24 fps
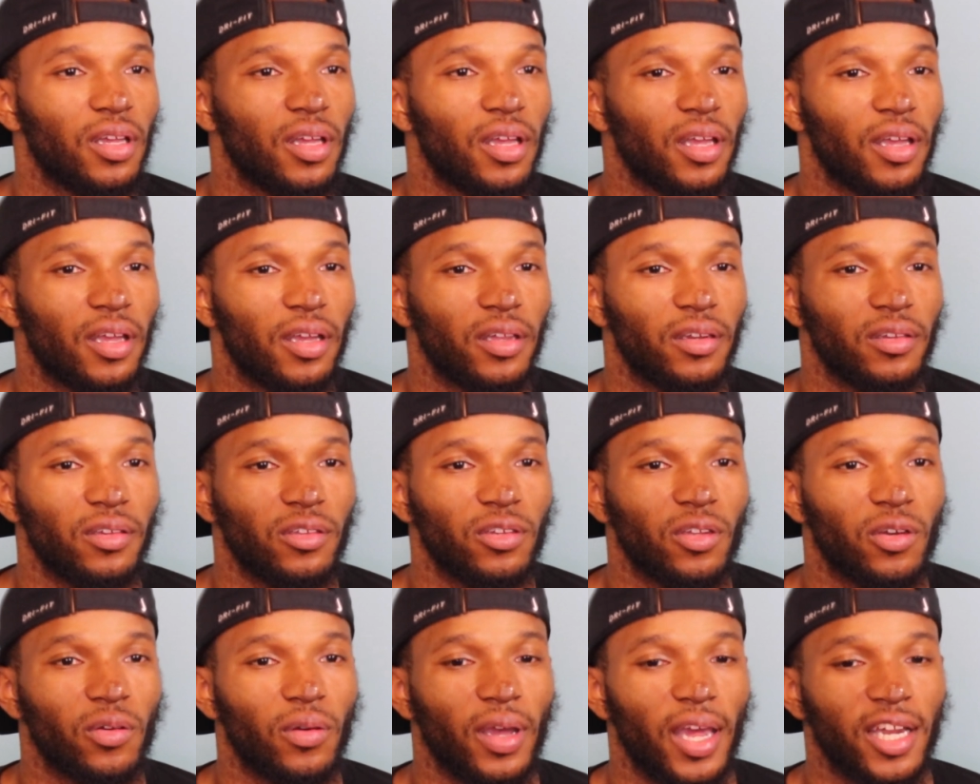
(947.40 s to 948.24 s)
And, you
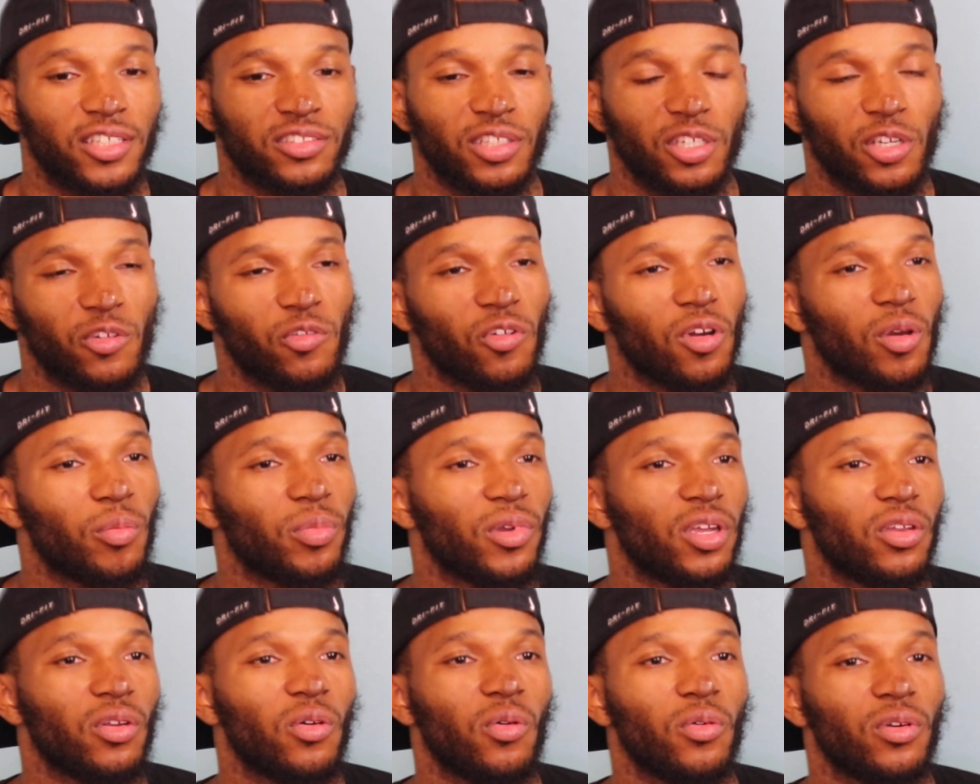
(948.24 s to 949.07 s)
know, as they grow up
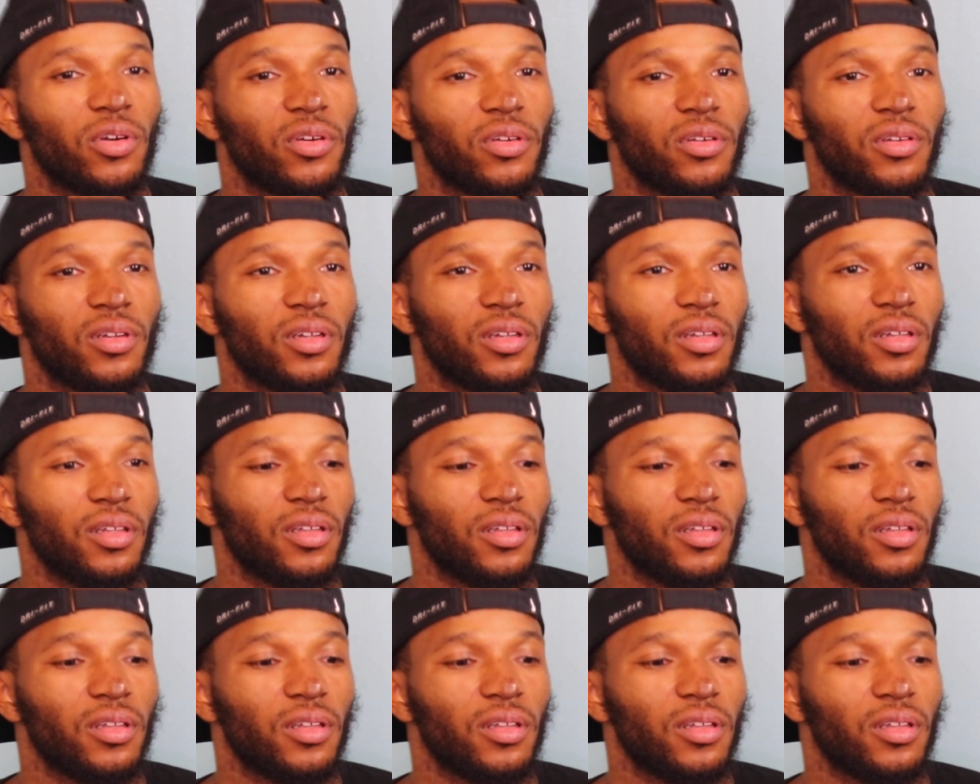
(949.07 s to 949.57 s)
and get older,